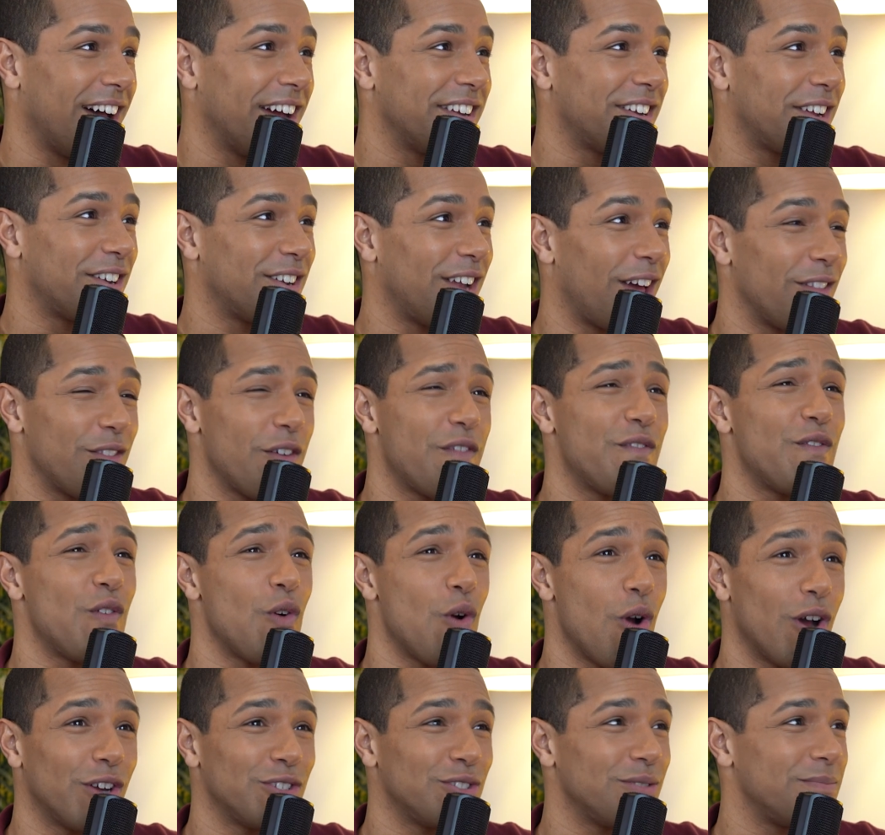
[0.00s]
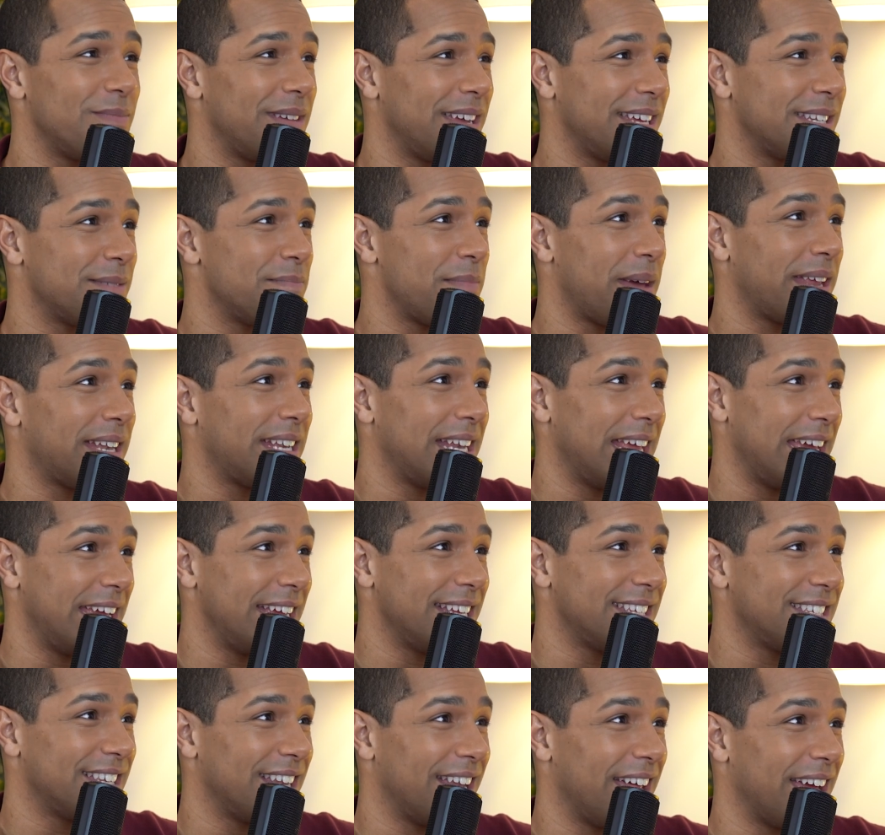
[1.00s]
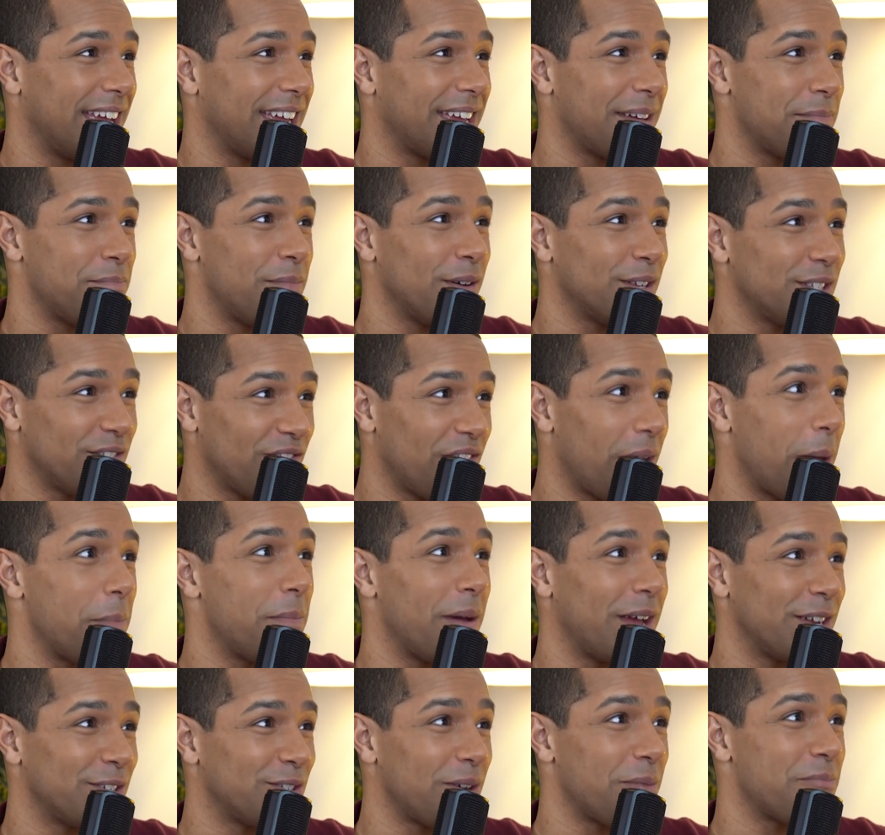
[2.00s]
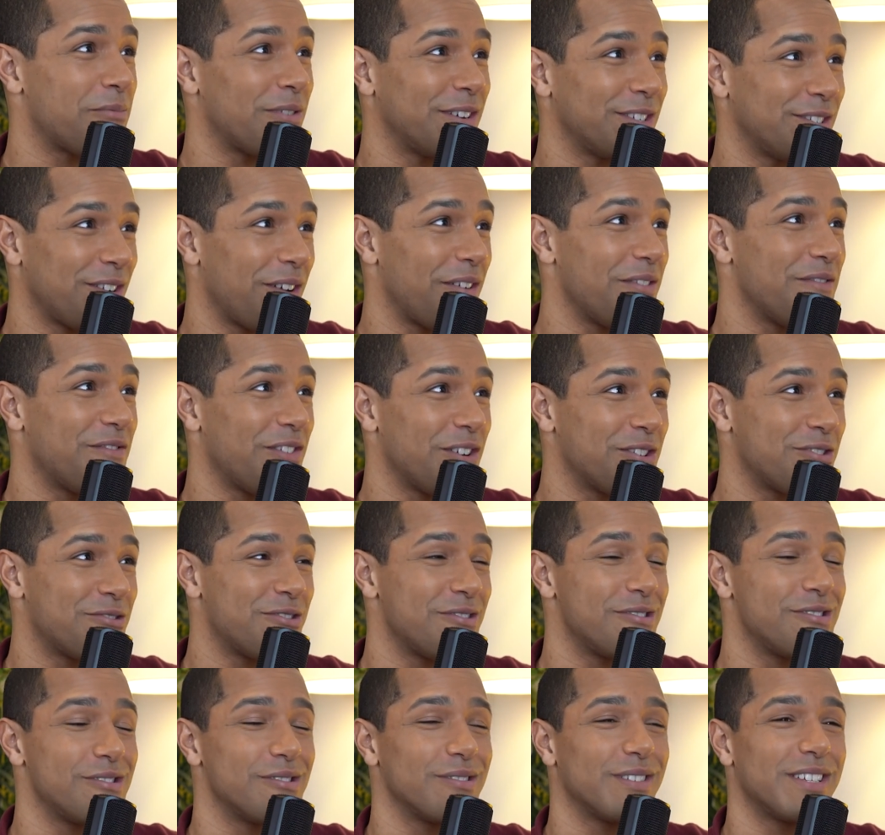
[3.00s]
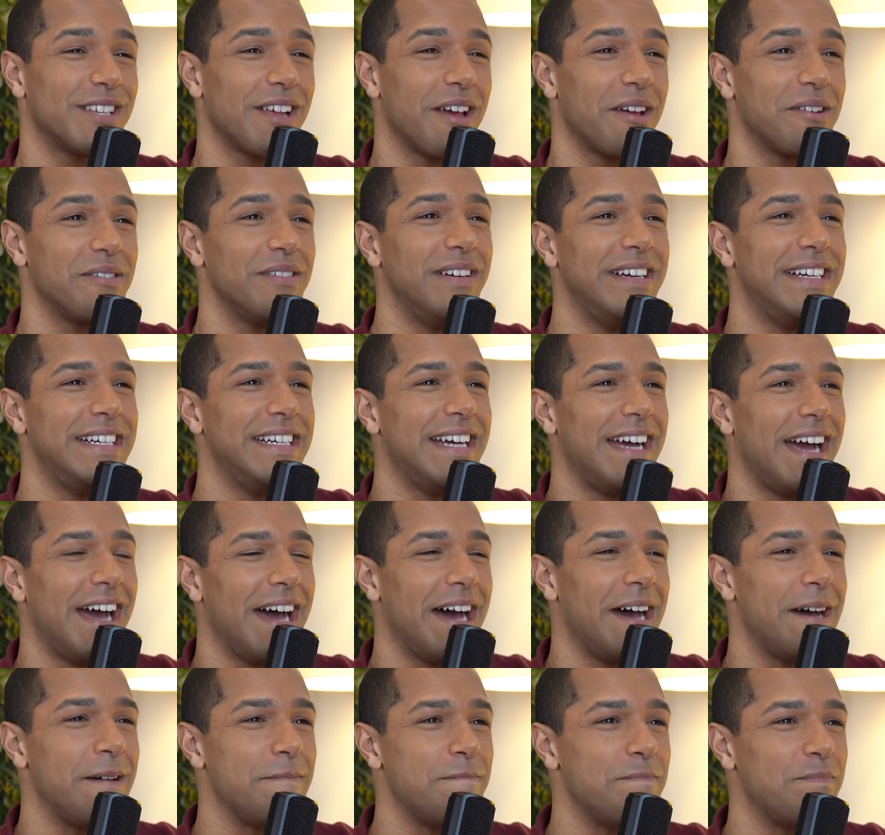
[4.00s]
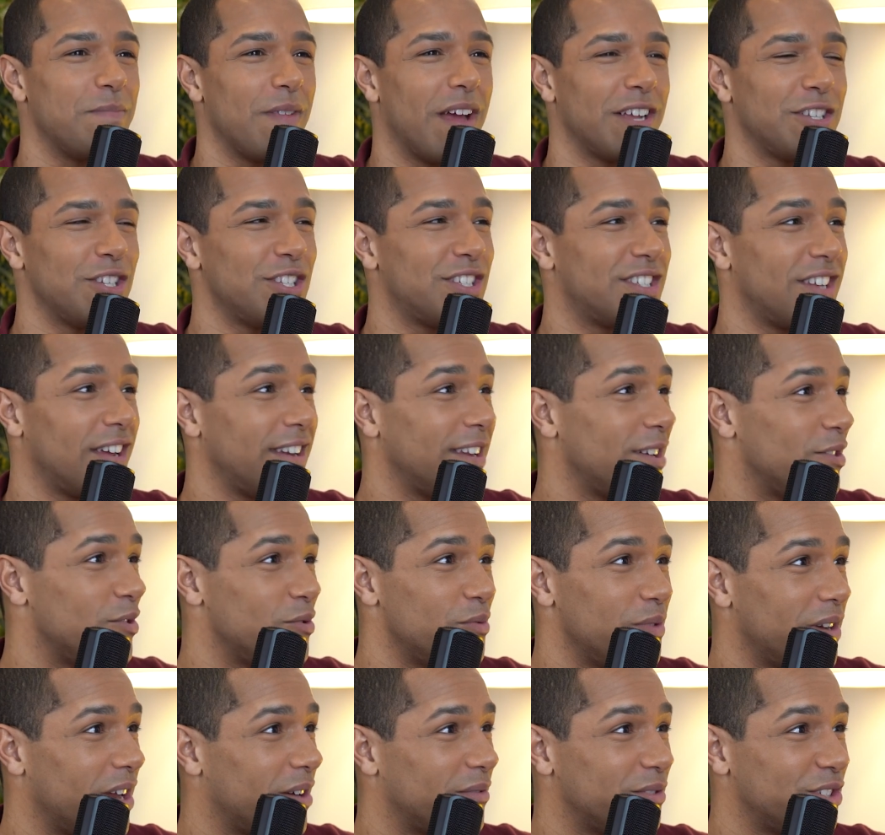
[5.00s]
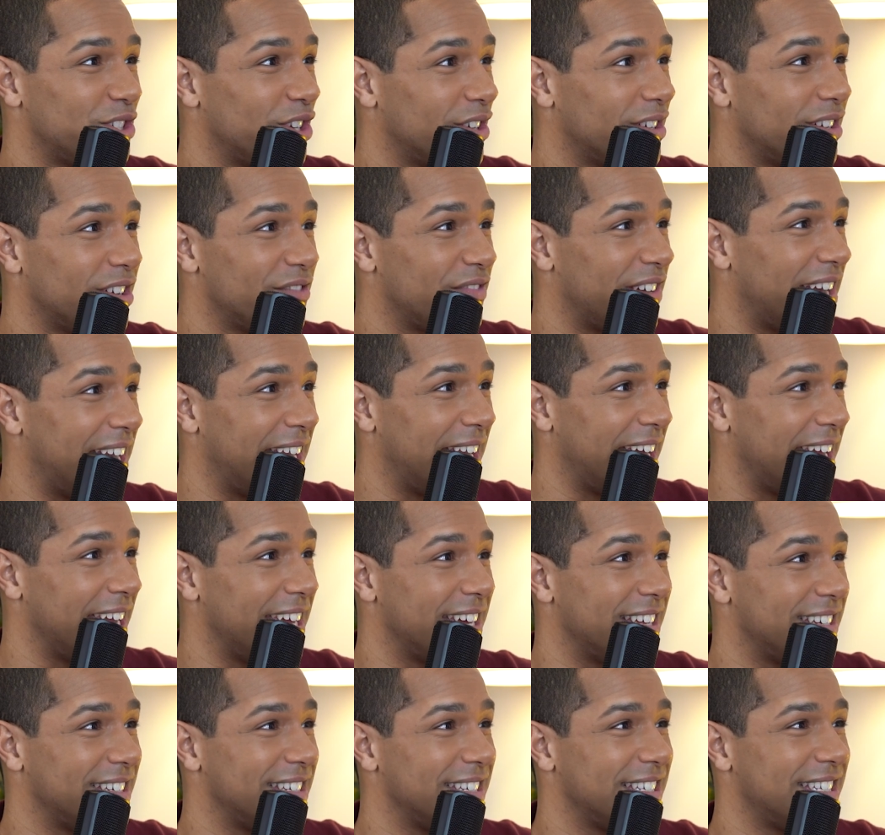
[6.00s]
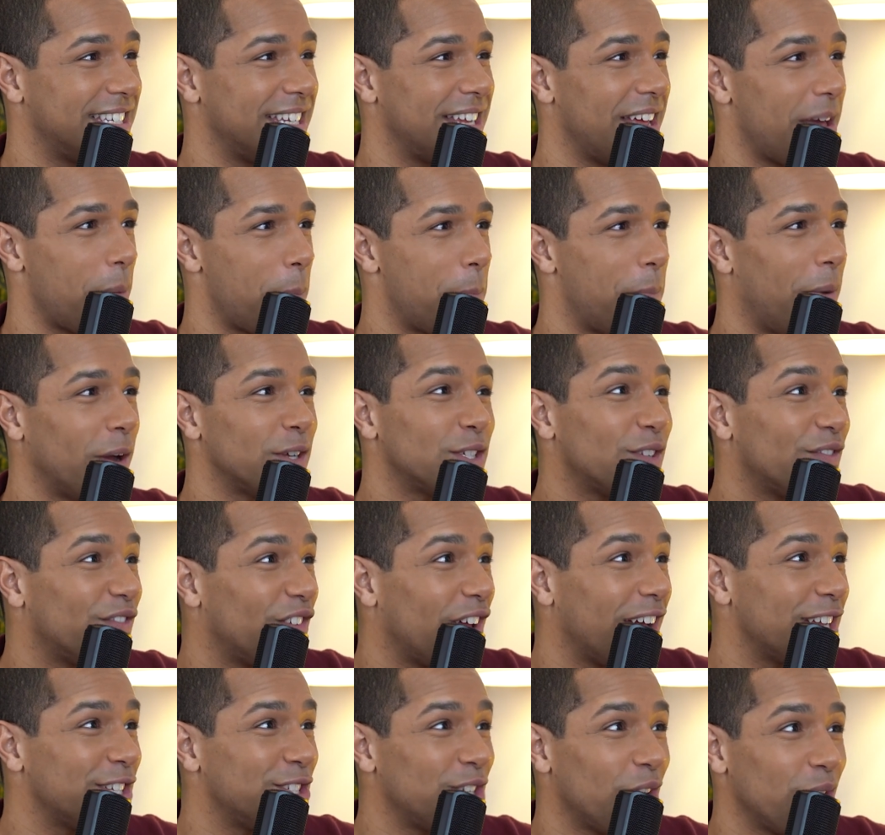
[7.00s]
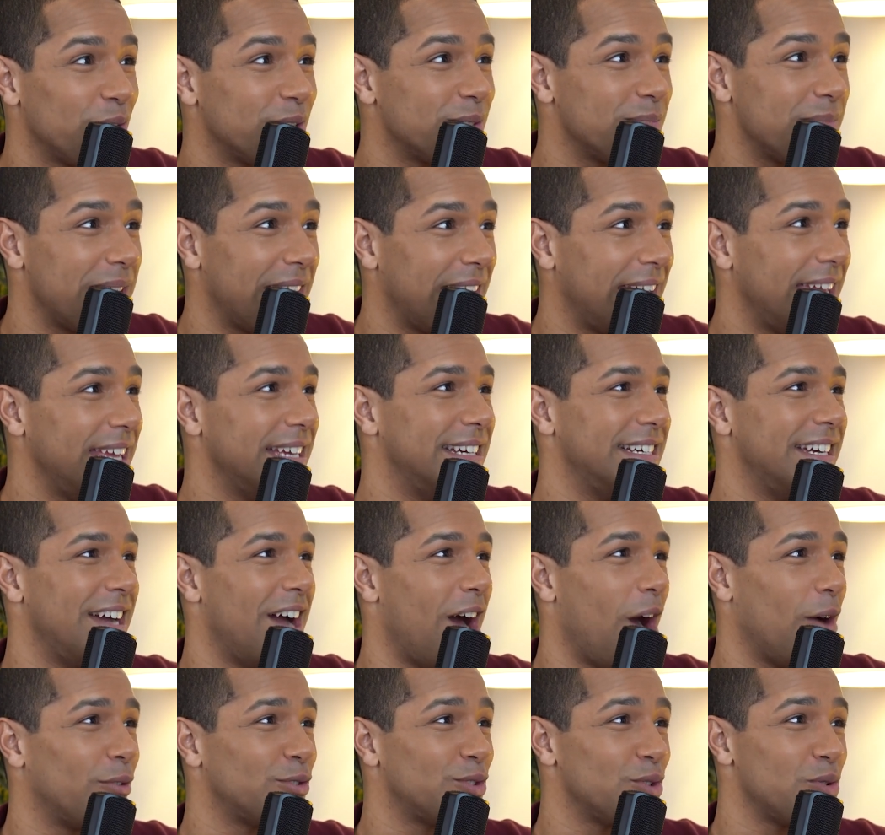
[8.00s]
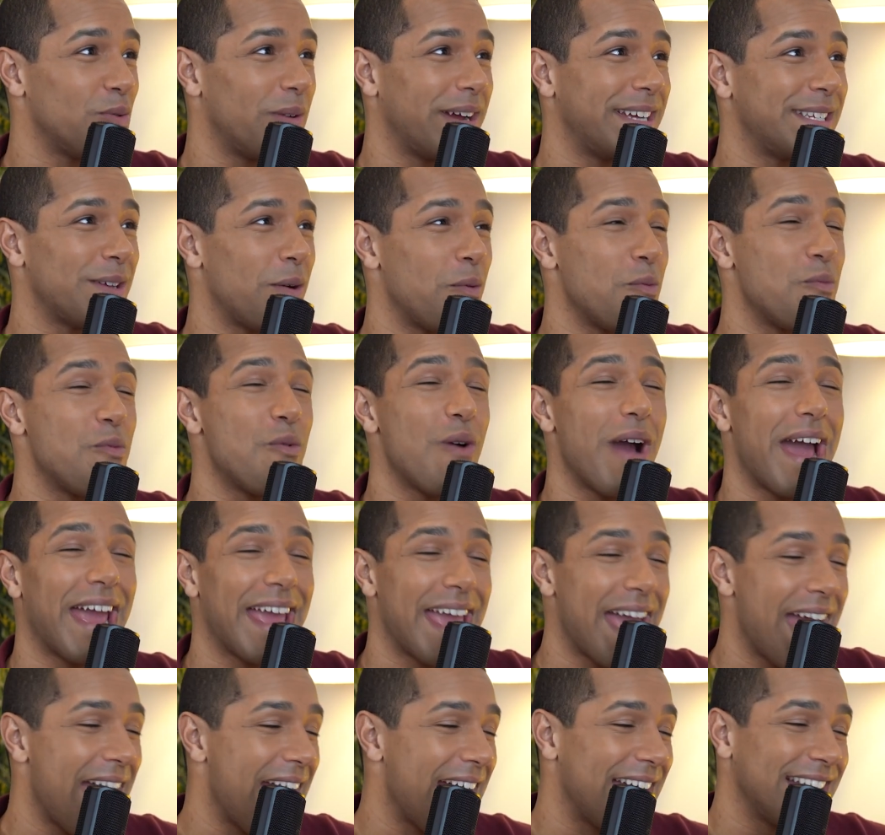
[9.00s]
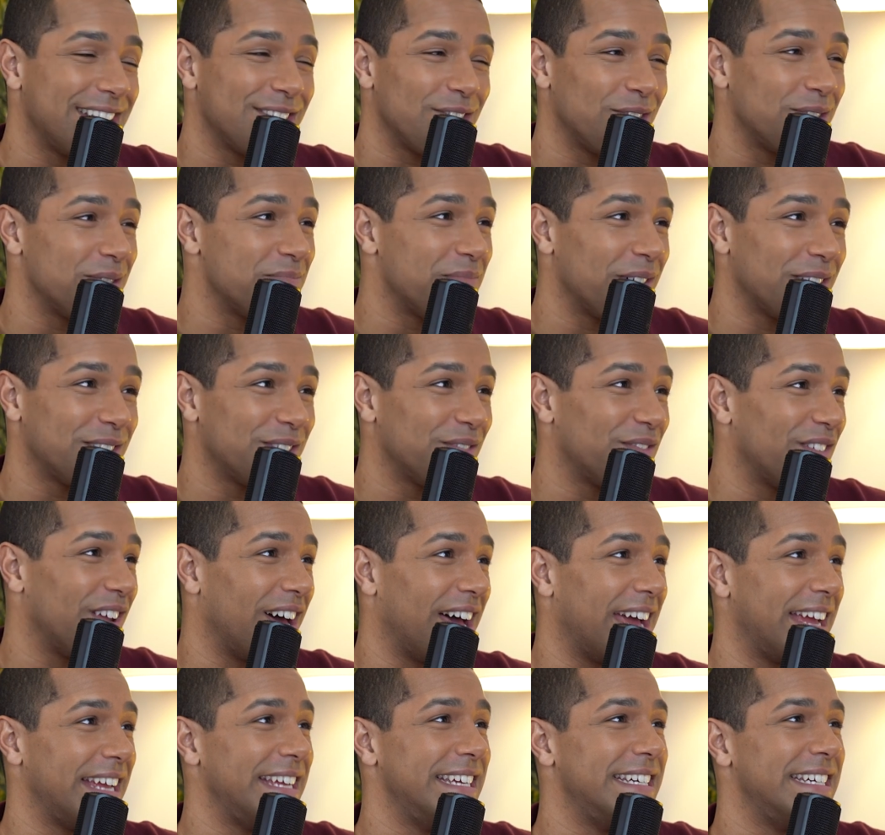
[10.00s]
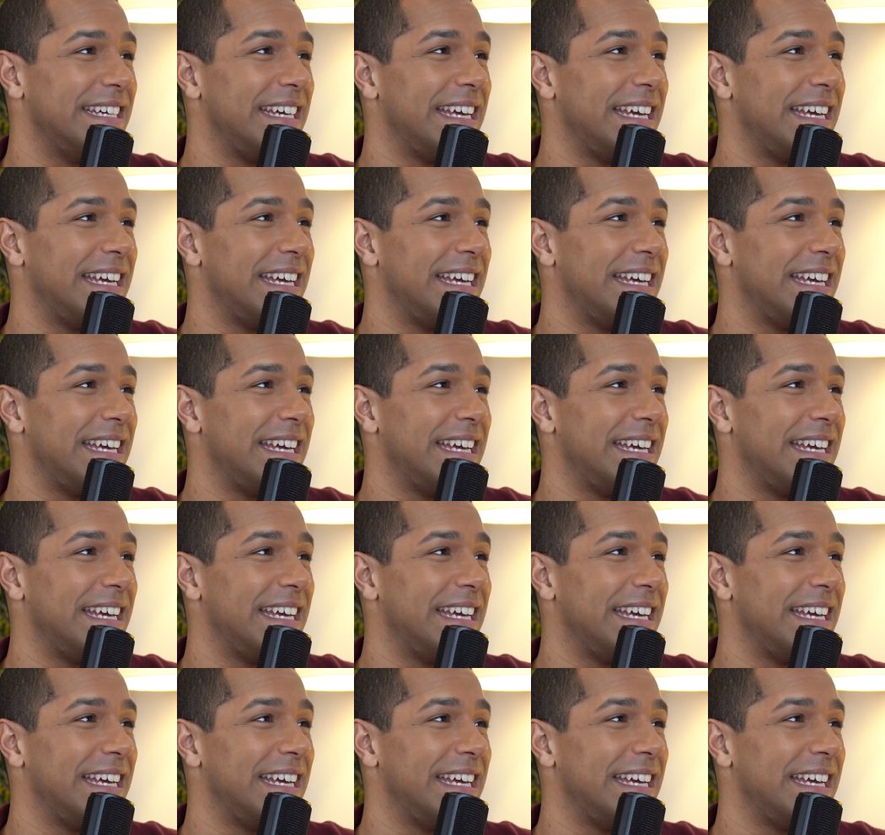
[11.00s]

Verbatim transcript: Mm. I'd done like the four hundred meters medleys, so like butterfly, no backstroke, breaststroke, yeah, yeah, yeah. and front crawl. So um, I just done it all when I was younger, really. And yeah. butterfly chose me. I was always way ahead on the butterfly.